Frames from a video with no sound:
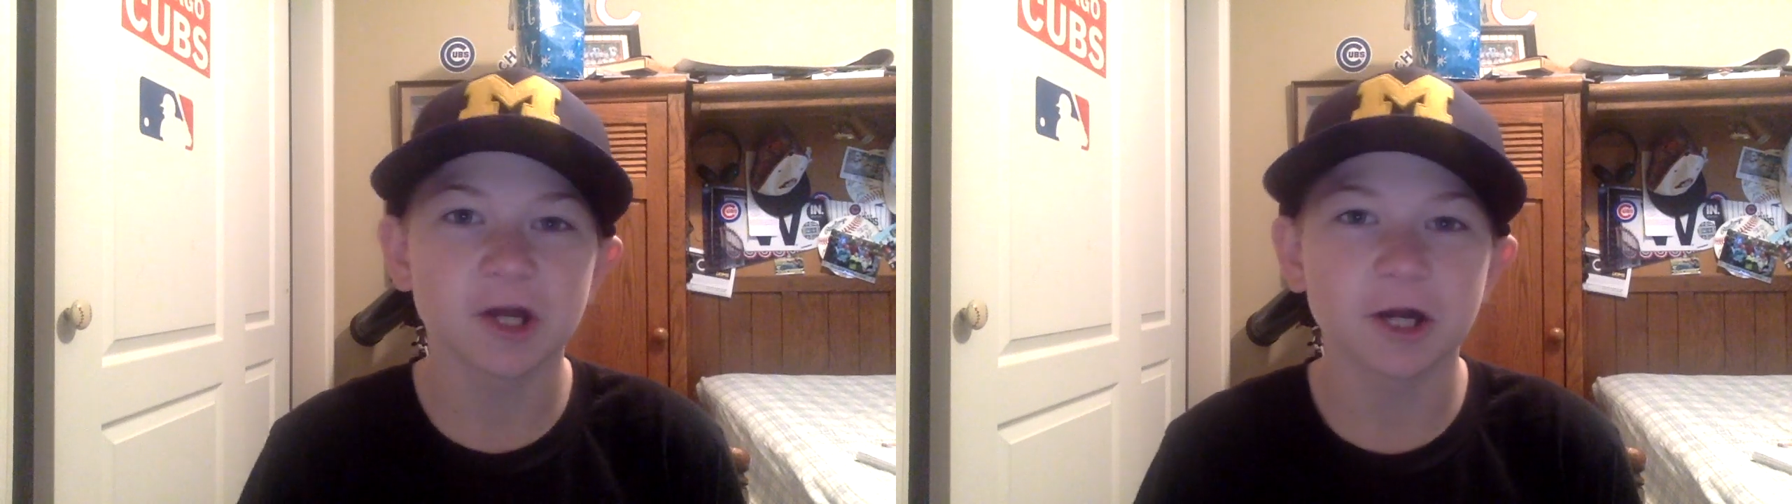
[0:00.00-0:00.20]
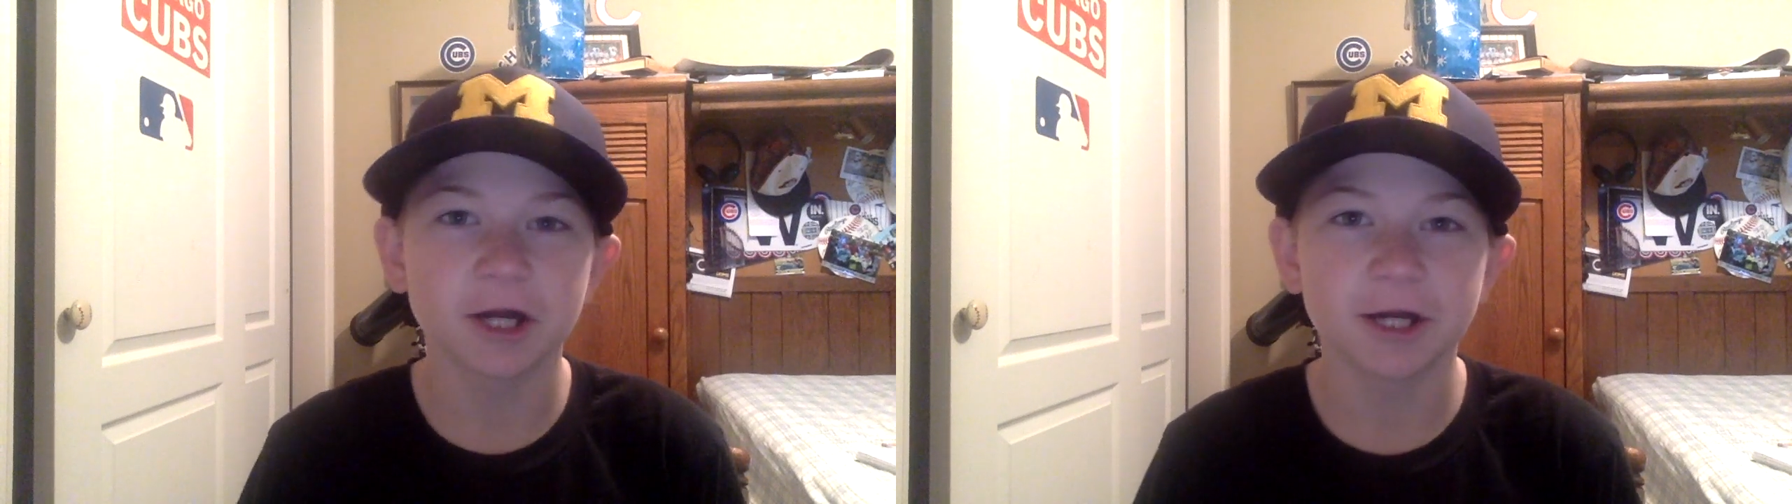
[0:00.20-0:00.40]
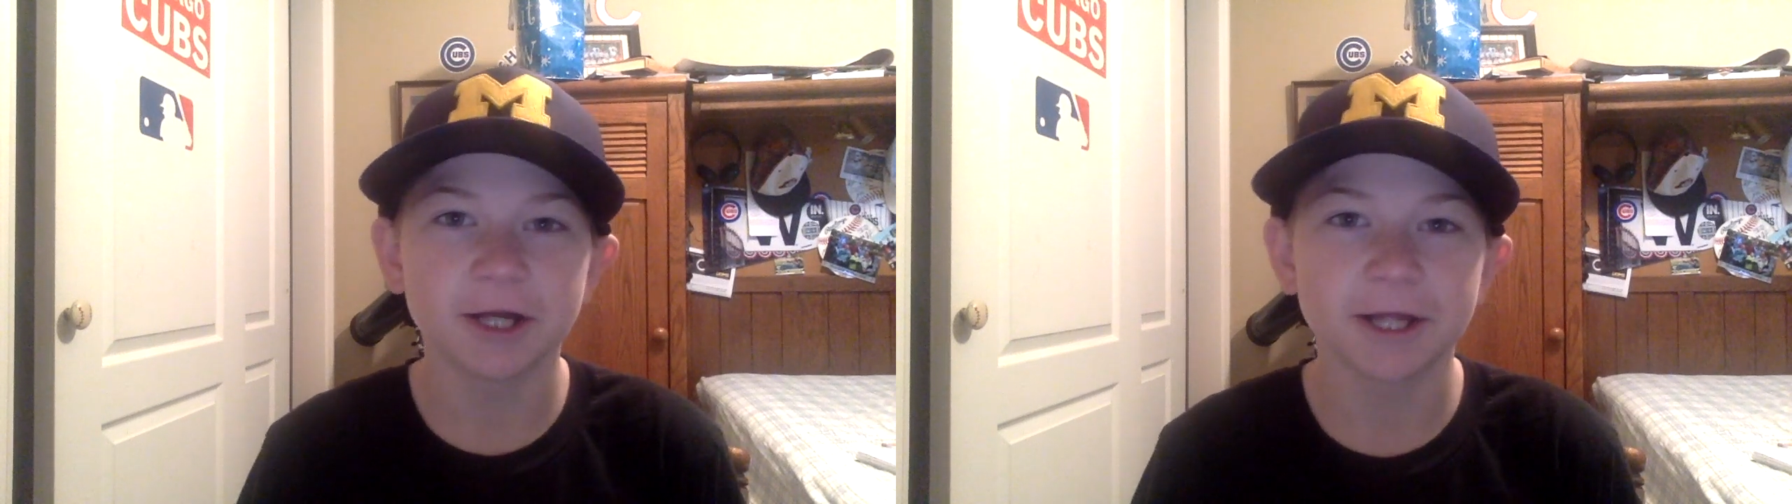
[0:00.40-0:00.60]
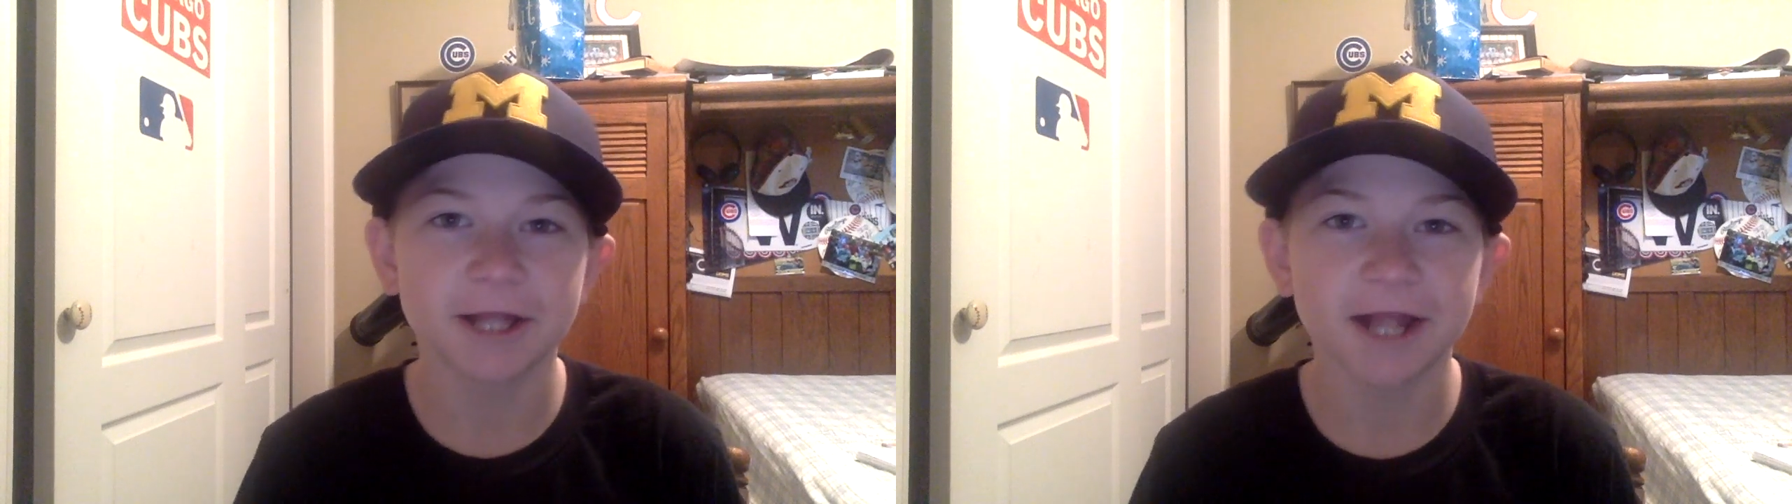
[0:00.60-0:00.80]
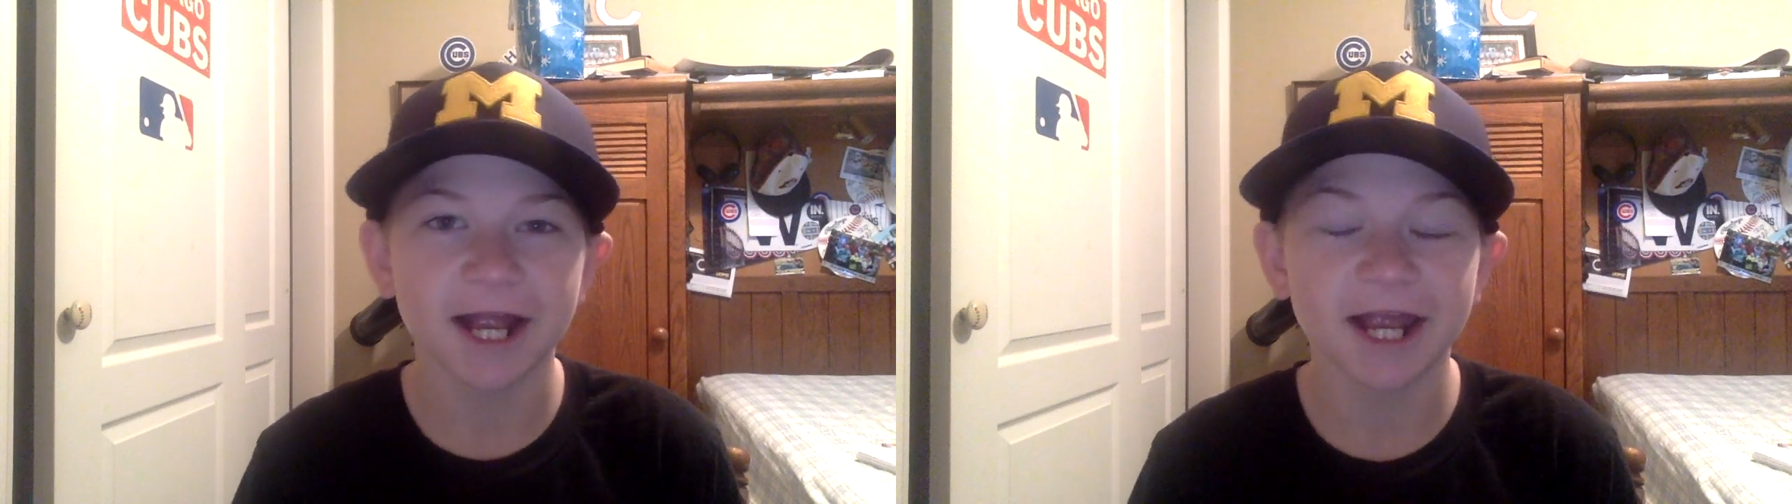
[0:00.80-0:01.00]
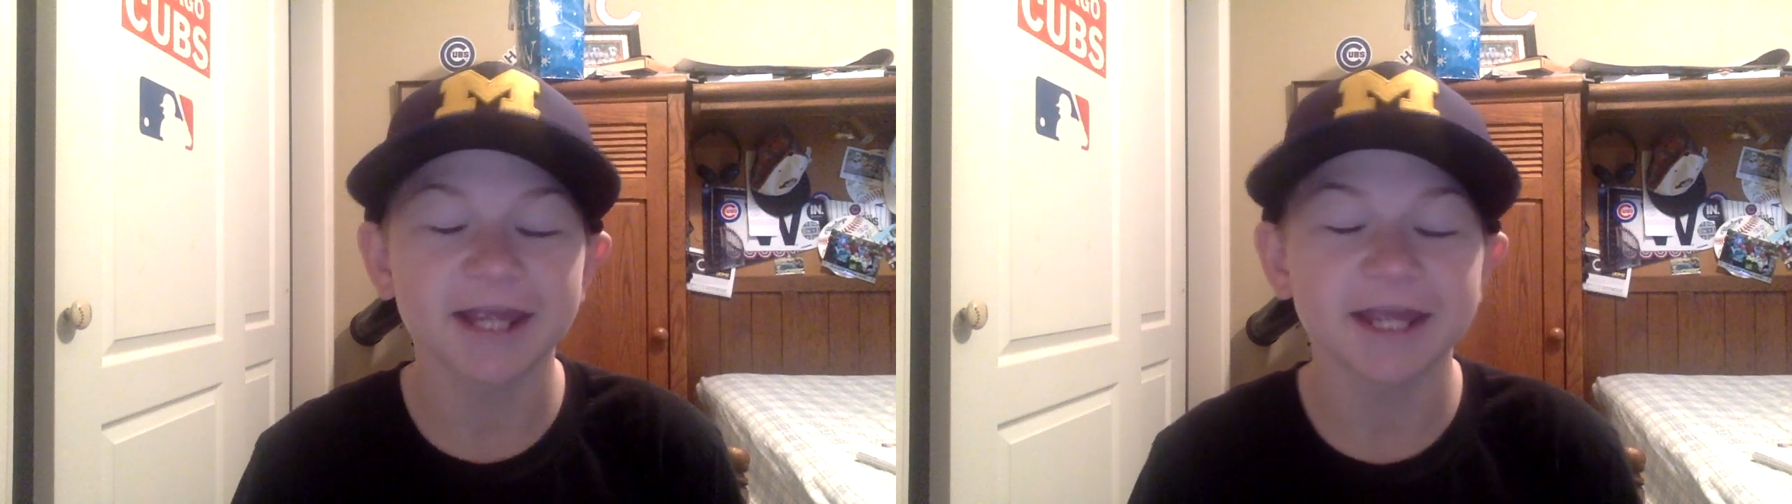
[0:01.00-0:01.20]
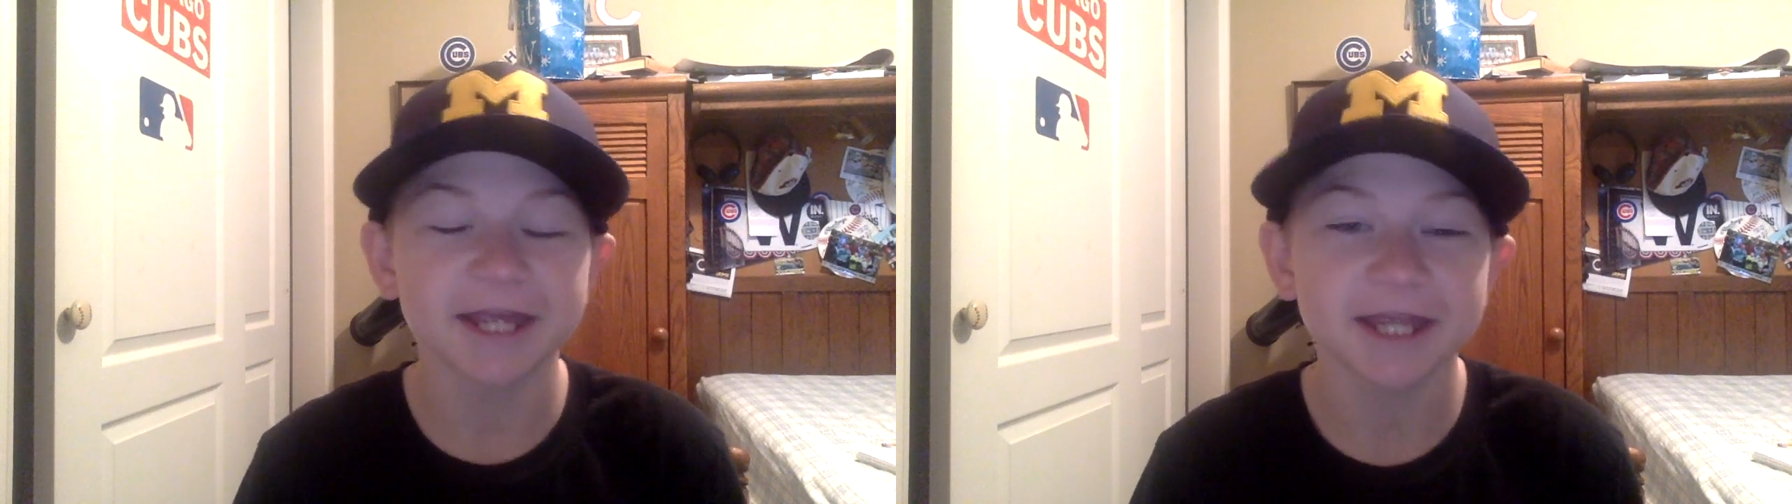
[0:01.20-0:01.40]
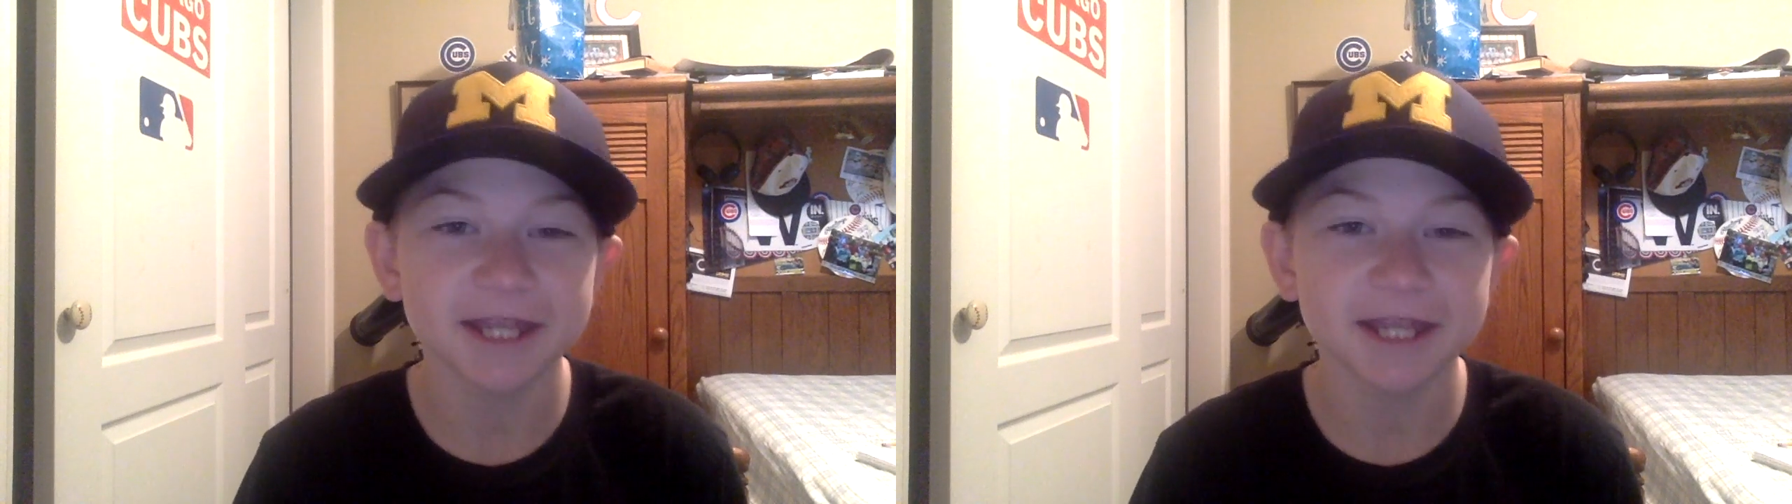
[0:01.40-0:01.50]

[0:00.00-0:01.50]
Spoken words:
I